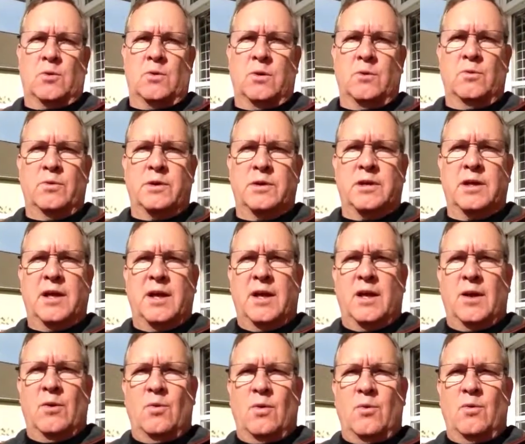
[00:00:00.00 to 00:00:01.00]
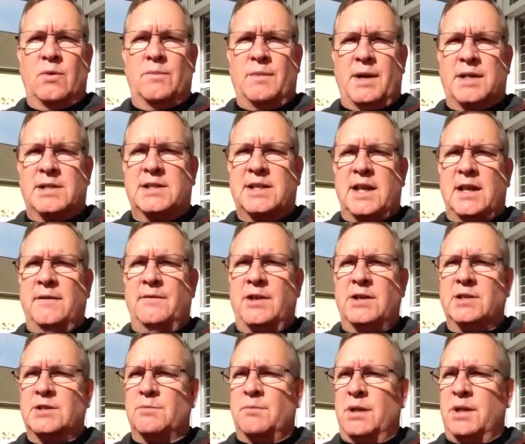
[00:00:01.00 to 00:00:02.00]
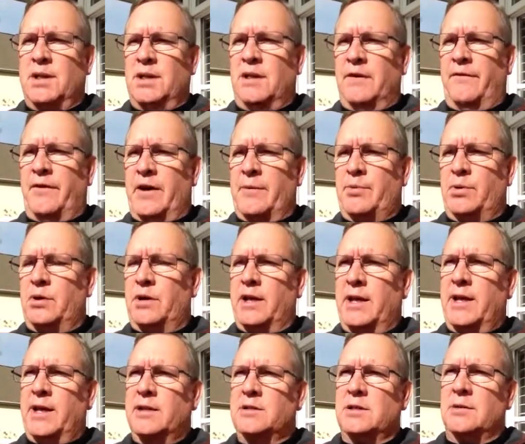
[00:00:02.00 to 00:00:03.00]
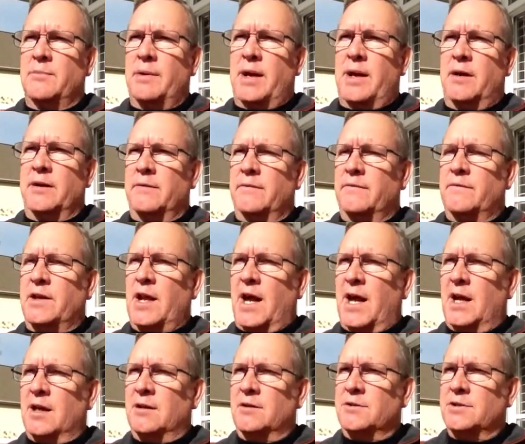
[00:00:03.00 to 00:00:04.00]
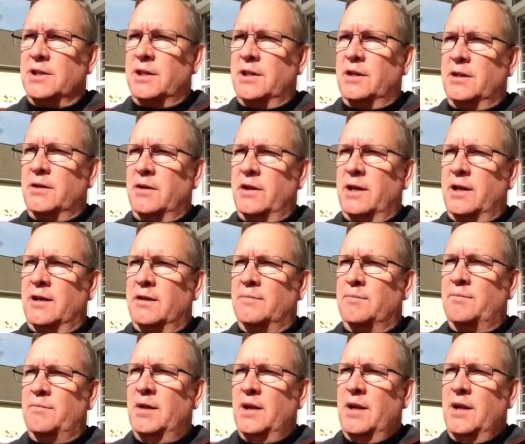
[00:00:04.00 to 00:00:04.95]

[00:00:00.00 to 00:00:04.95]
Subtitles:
What would my savings be if I put X amount of dollars in and